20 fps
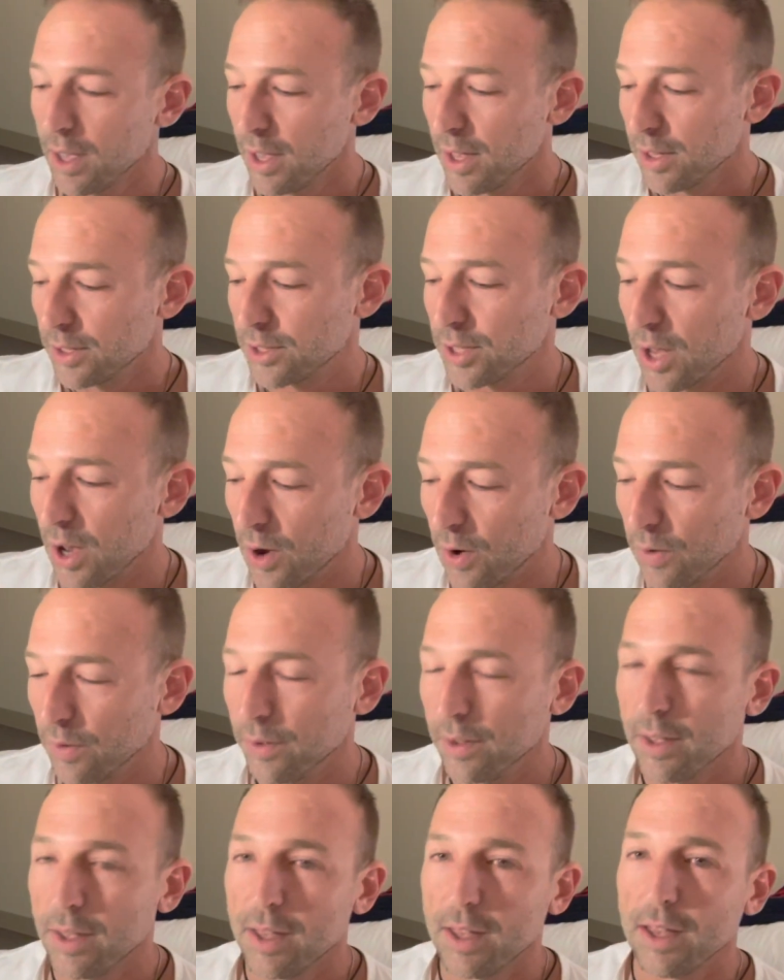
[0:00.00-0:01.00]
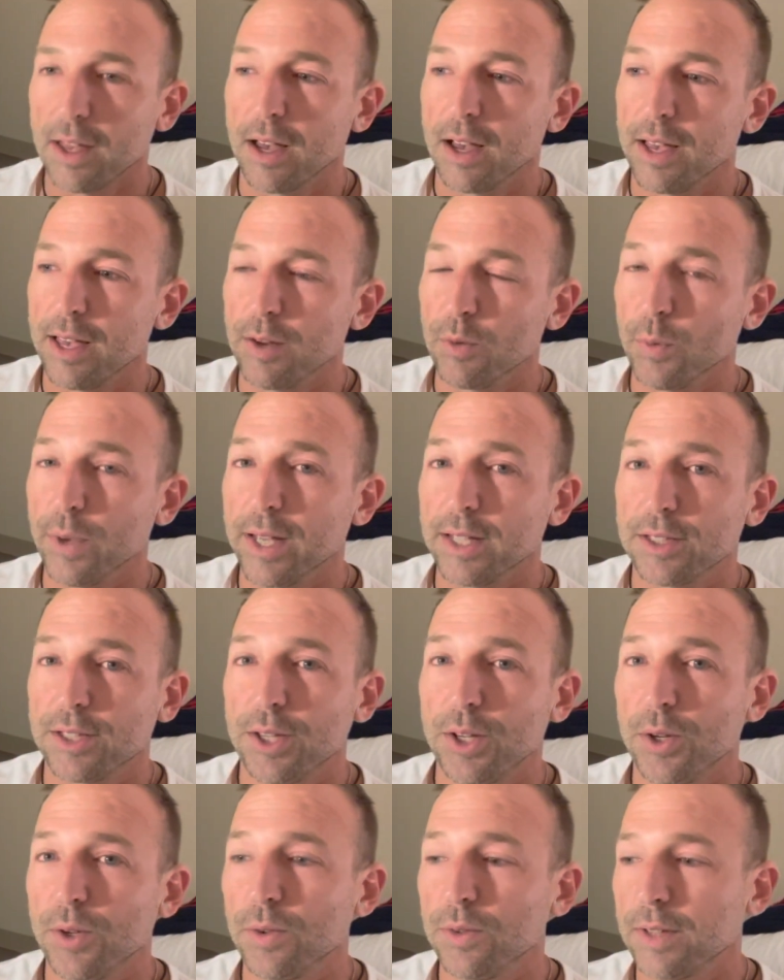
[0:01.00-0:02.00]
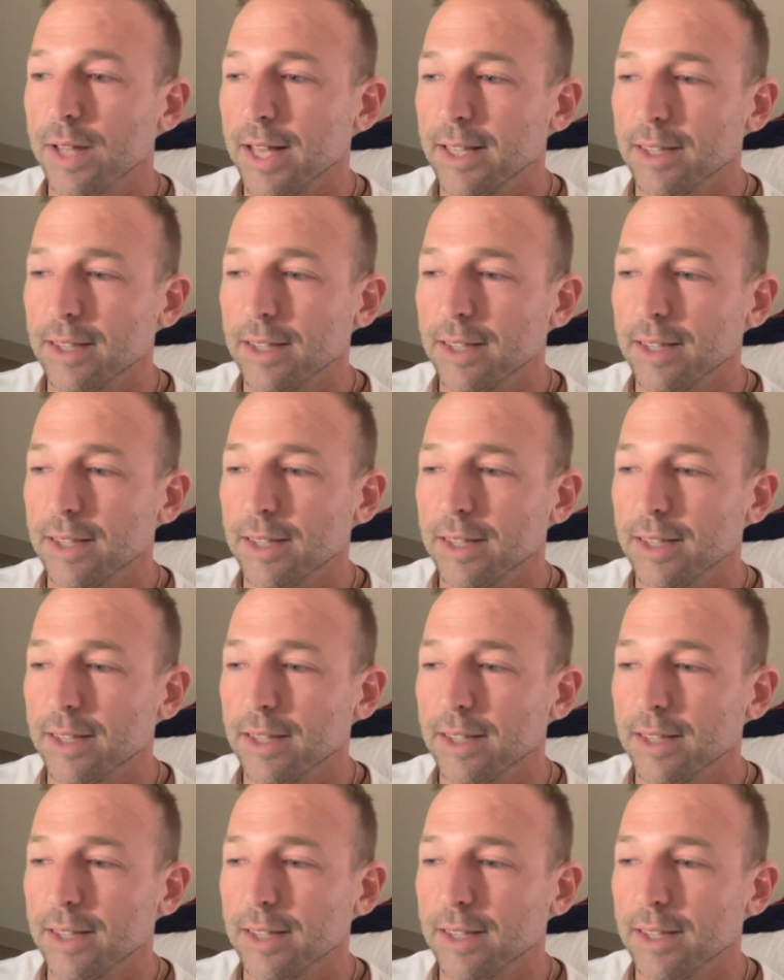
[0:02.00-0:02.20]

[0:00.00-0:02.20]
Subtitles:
So in week 2, like the